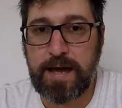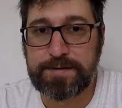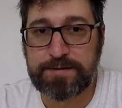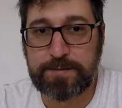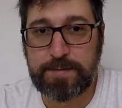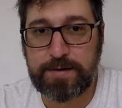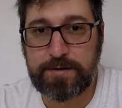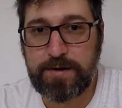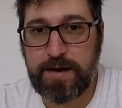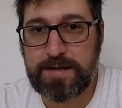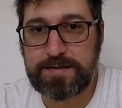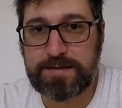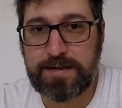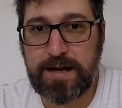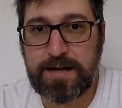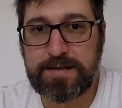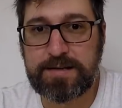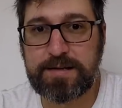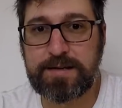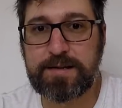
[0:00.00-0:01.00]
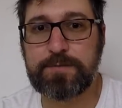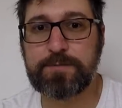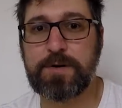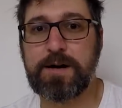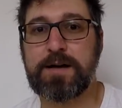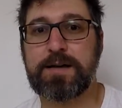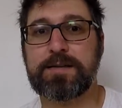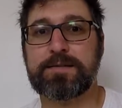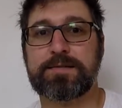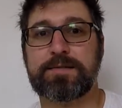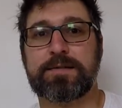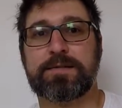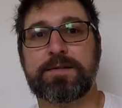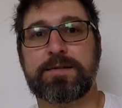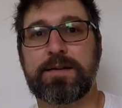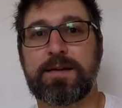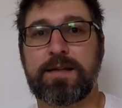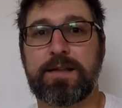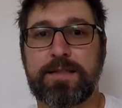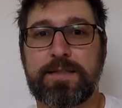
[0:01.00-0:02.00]
so my crazy idea was
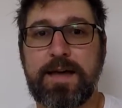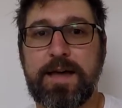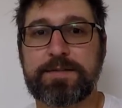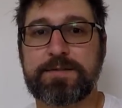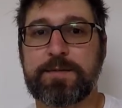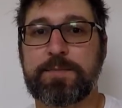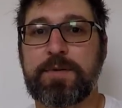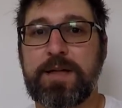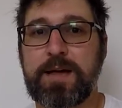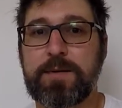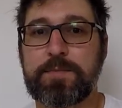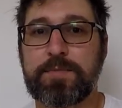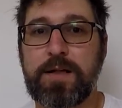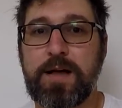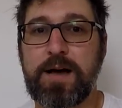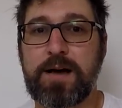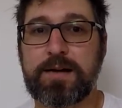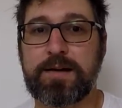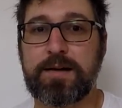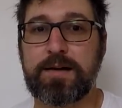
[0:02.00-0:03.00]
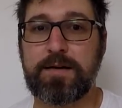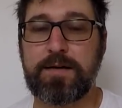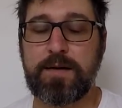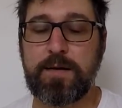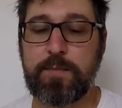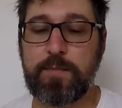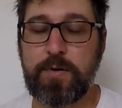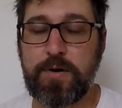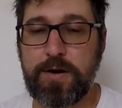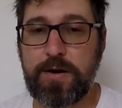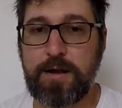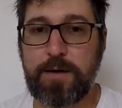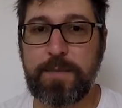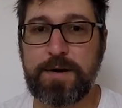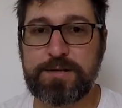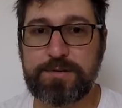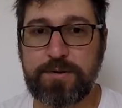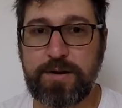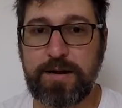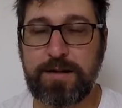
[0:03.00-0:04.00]
to get a 1,000-pound block, put it on
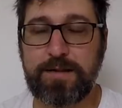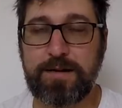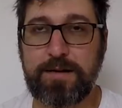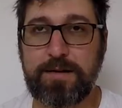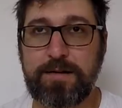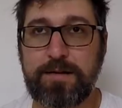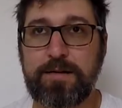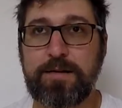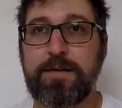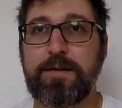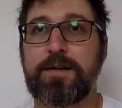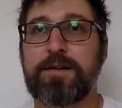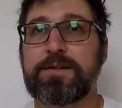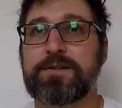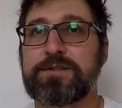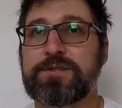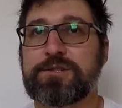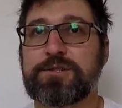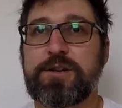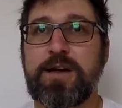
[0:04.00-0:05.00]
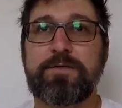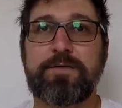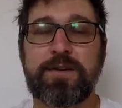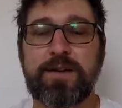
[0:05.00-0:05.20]
my trailer, shove it